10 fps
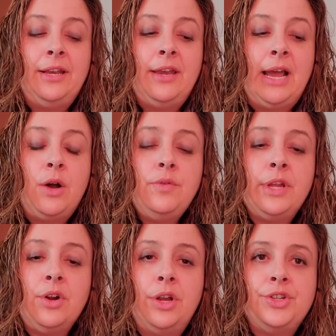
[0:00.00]
and now
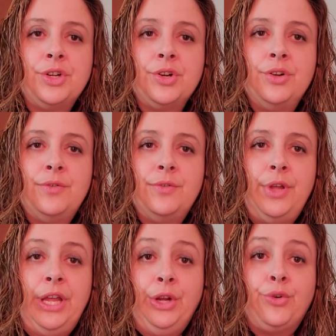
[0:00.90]
they're under
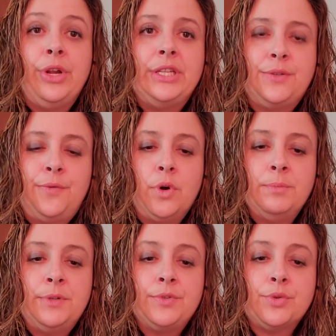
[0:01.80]
increased
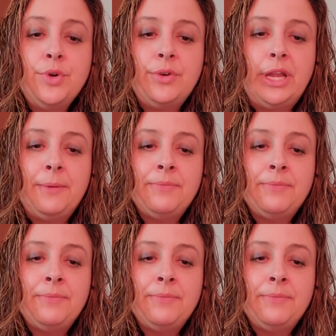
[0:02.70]
forms of scrutiny.